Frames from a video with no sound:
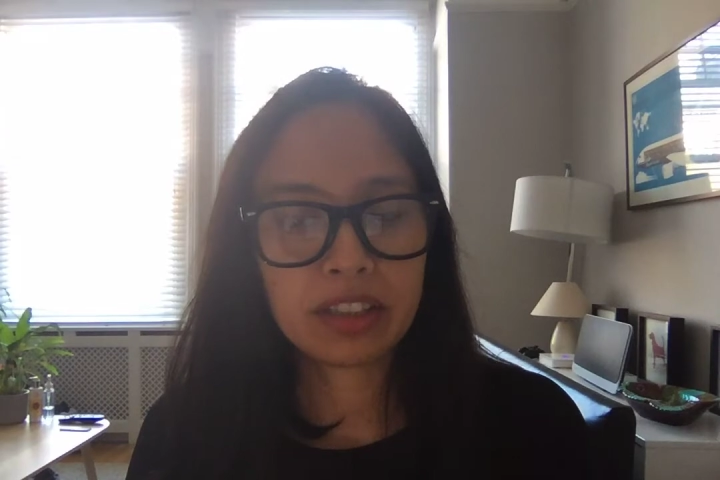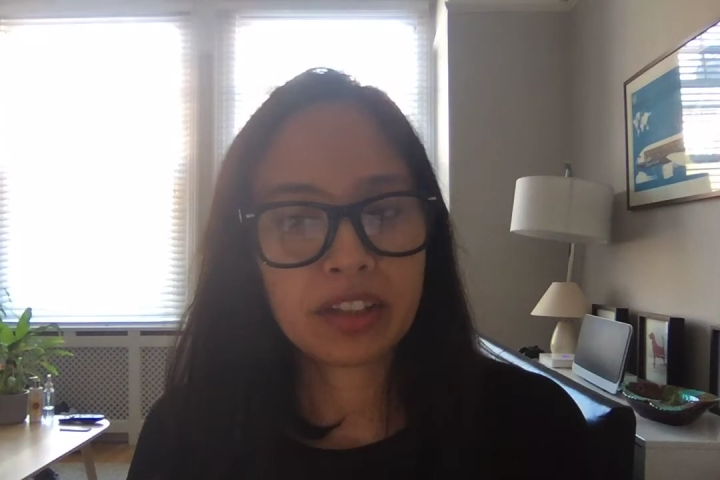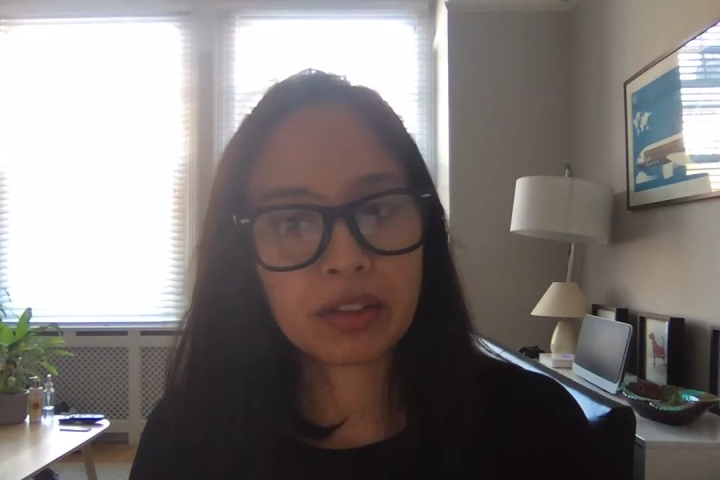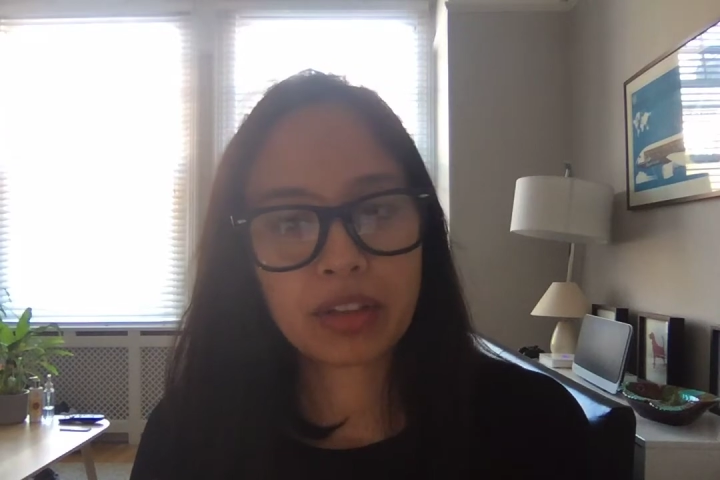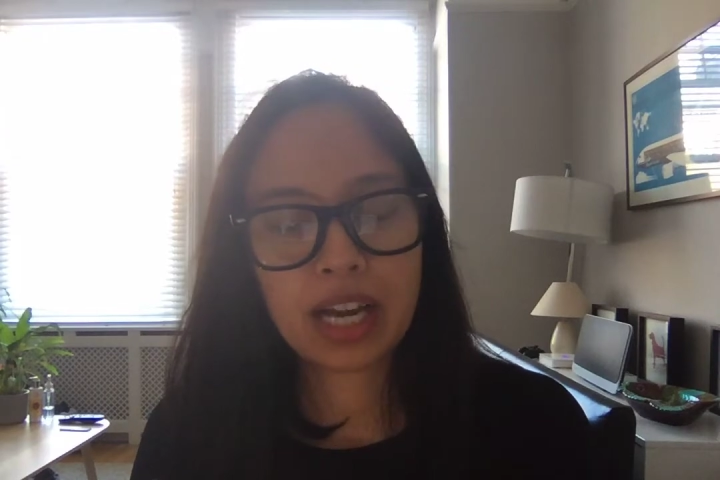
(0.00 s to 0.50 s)

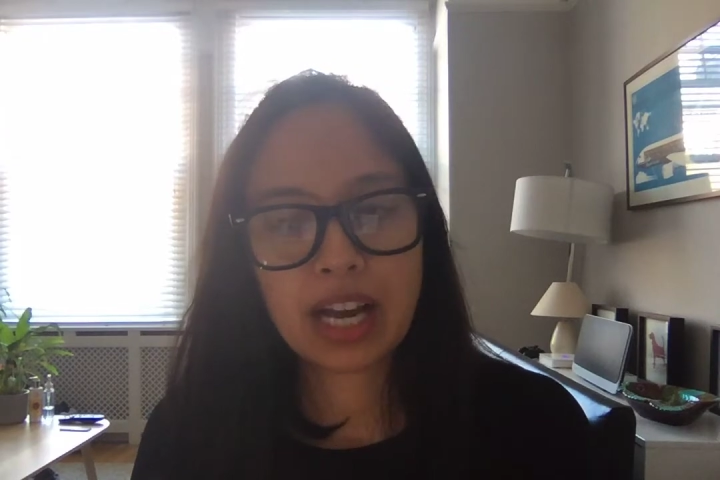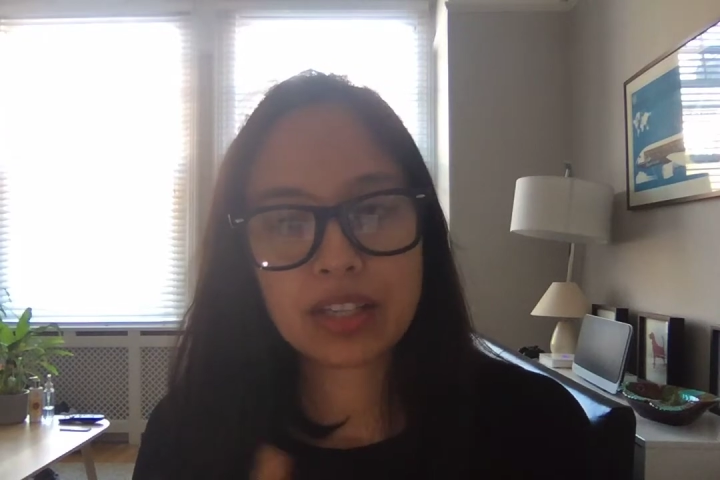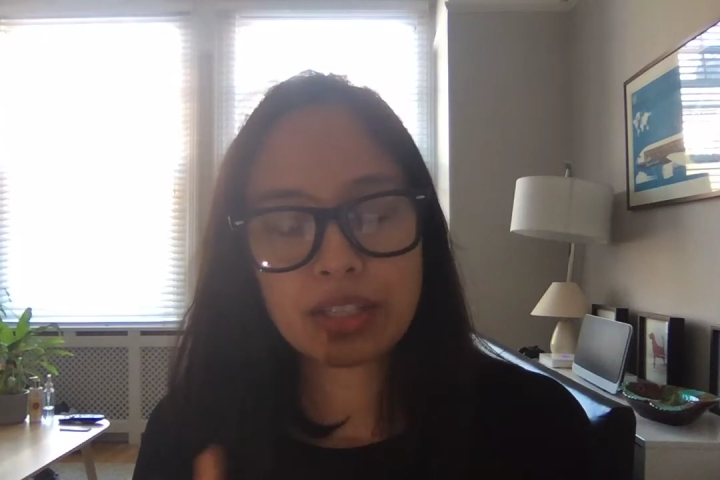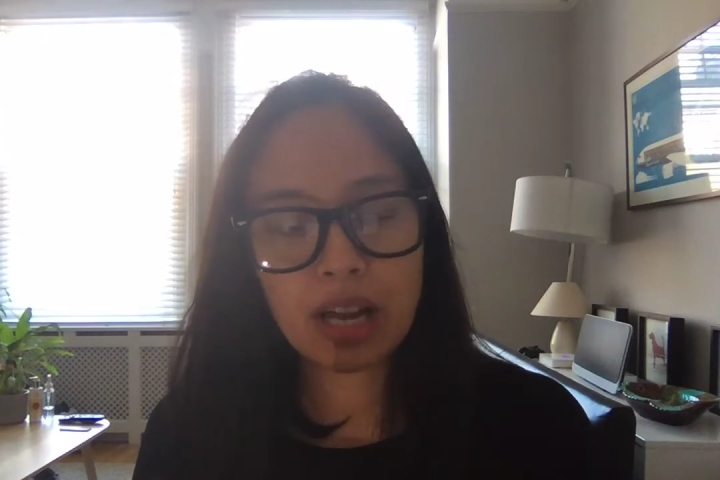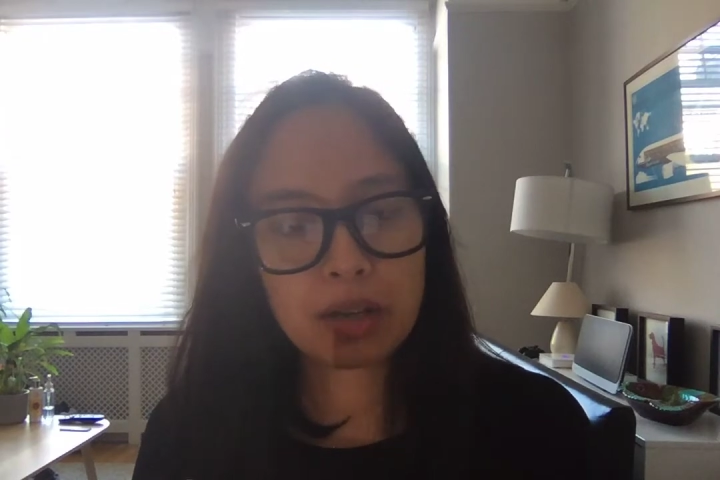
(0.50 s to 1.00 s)
although that
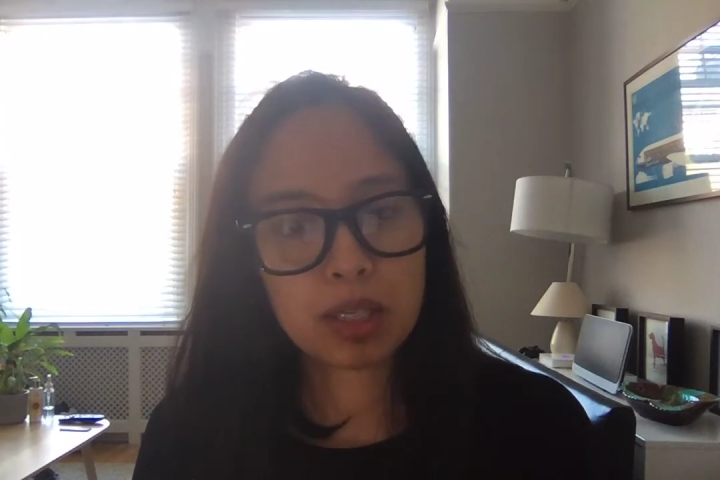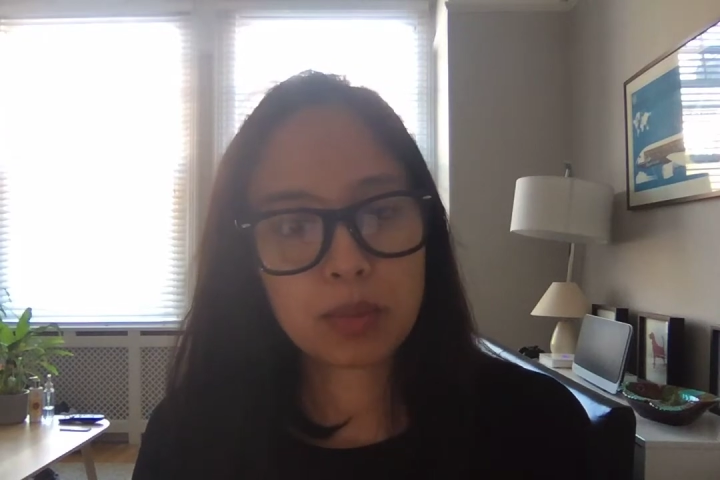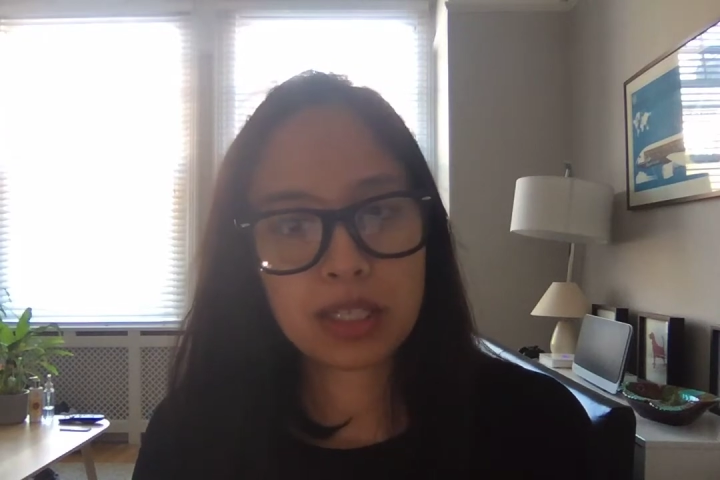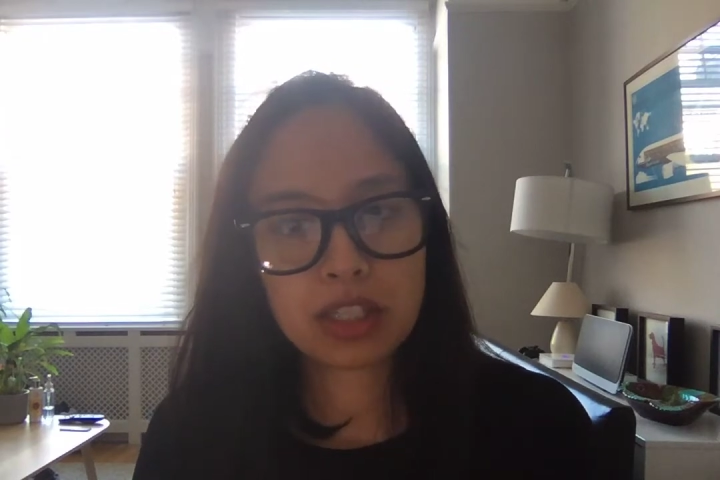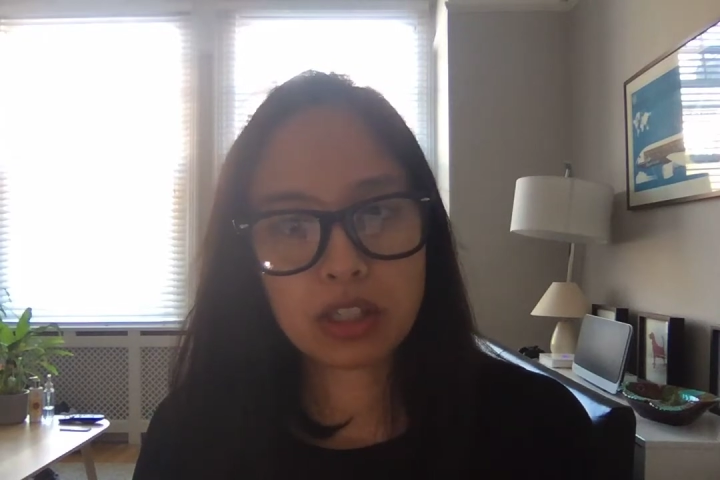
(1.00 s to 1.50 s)
has not
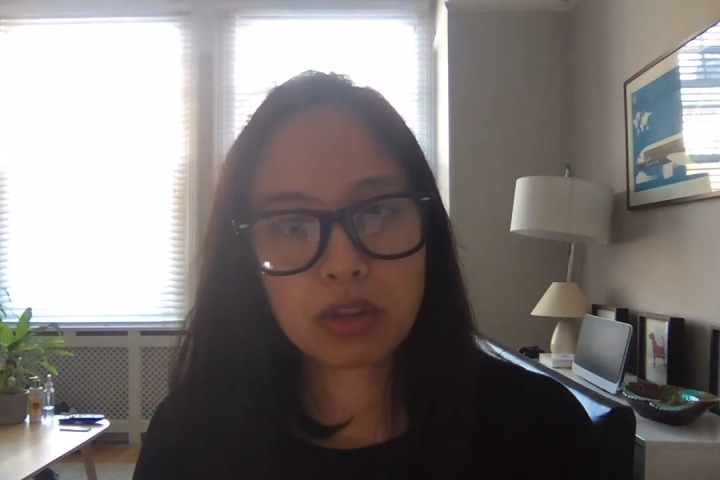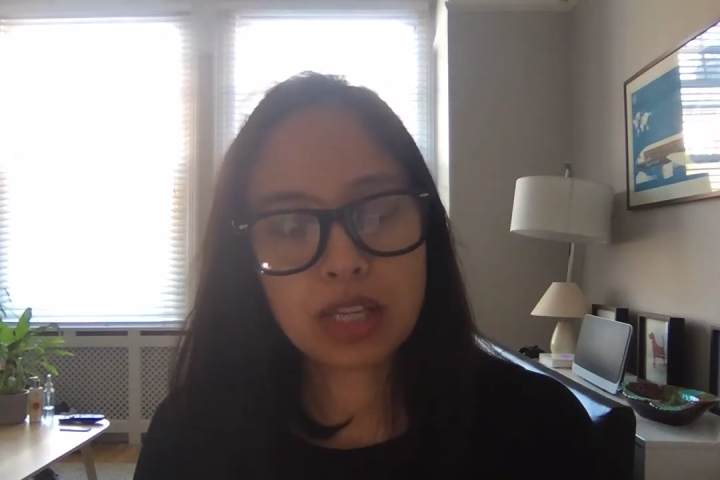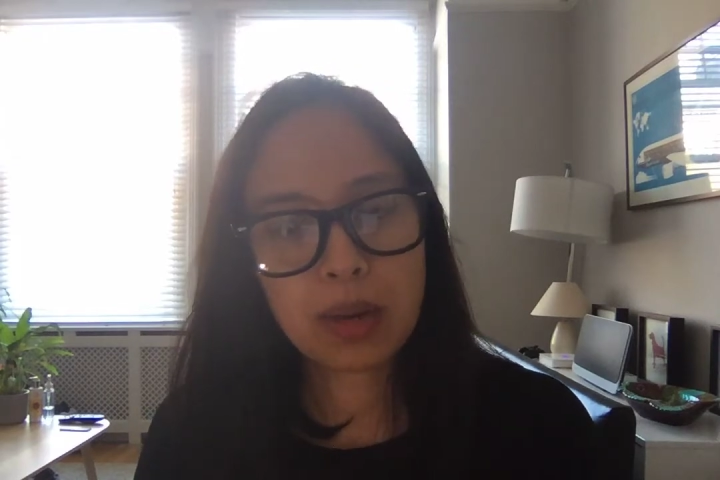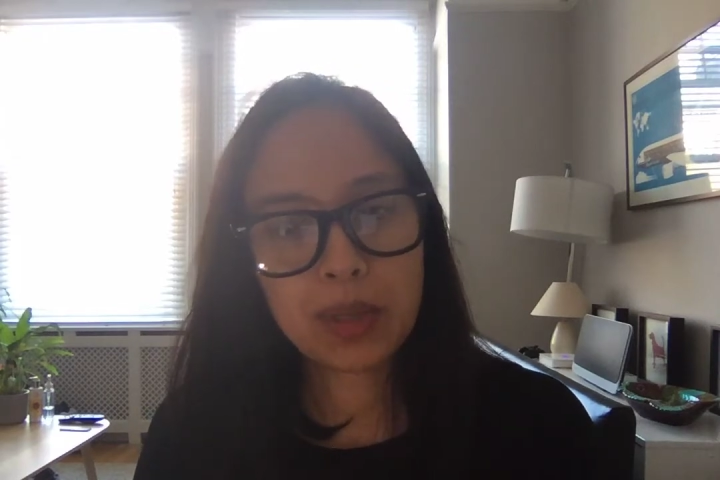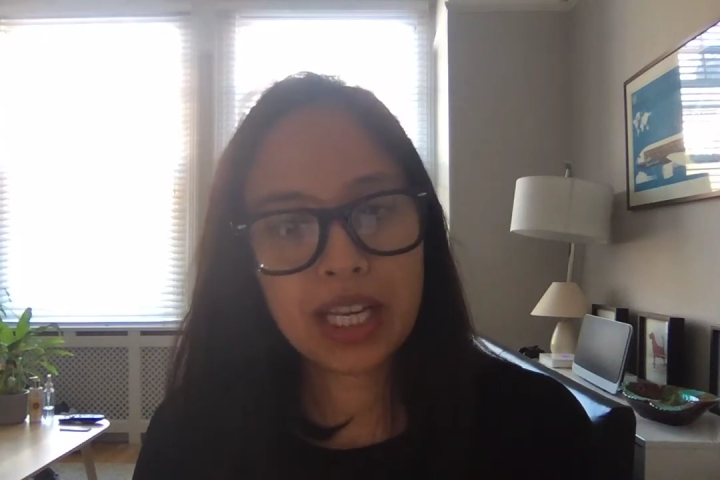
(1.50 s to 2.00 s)
been disclosed
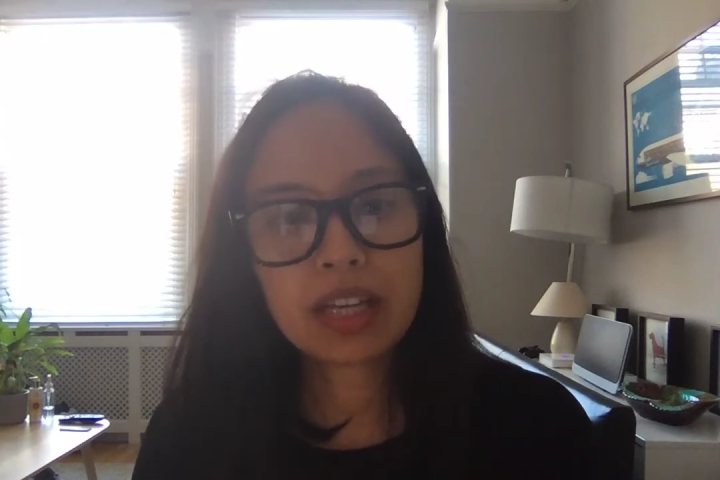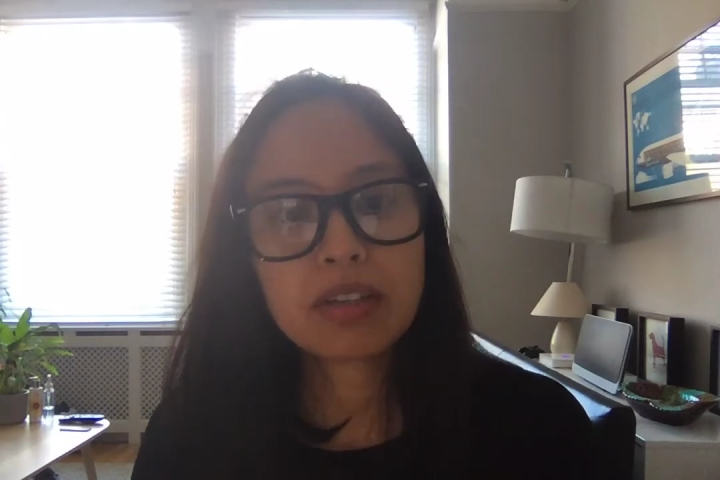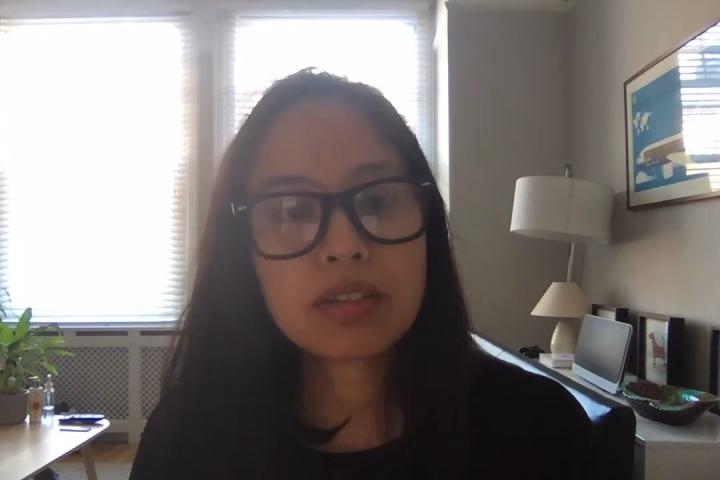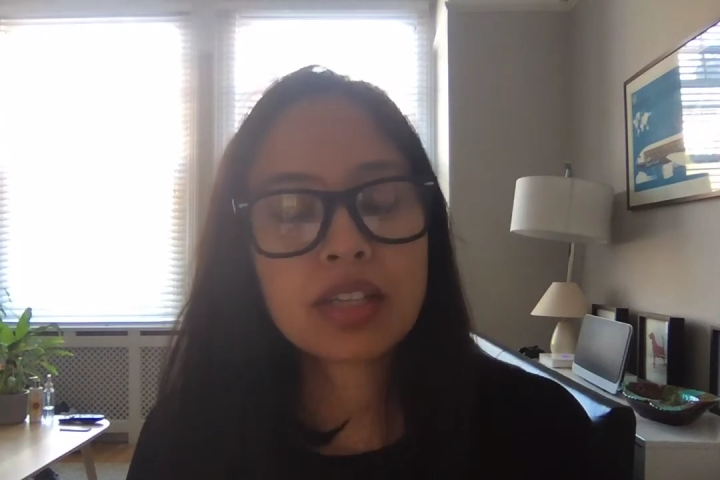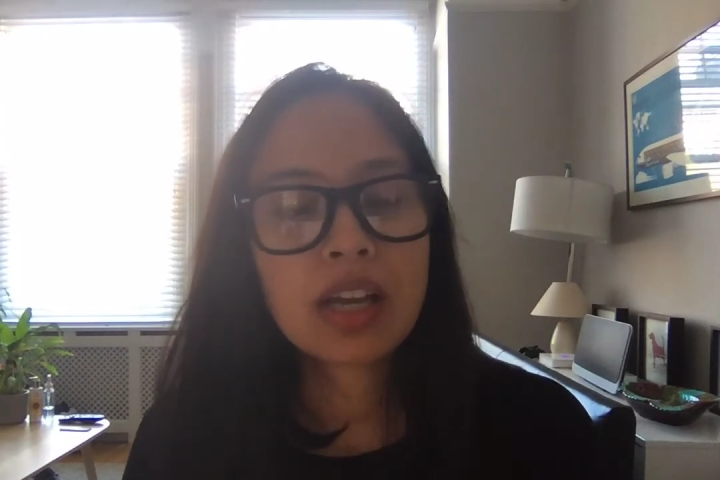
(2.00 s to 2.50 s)
how many
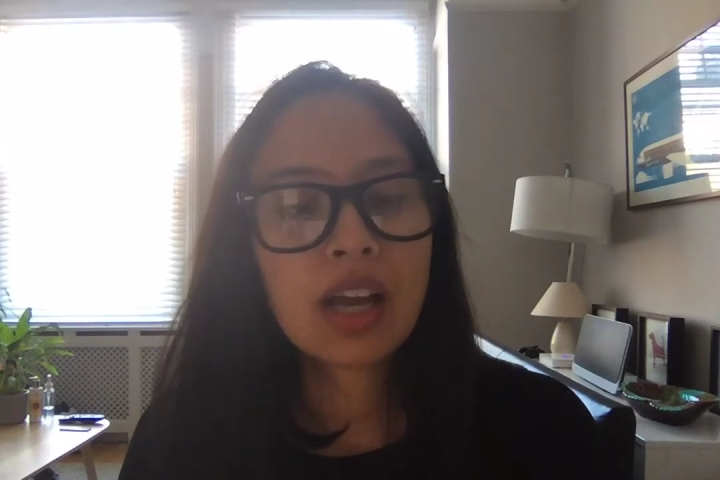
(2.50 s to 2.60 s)
years.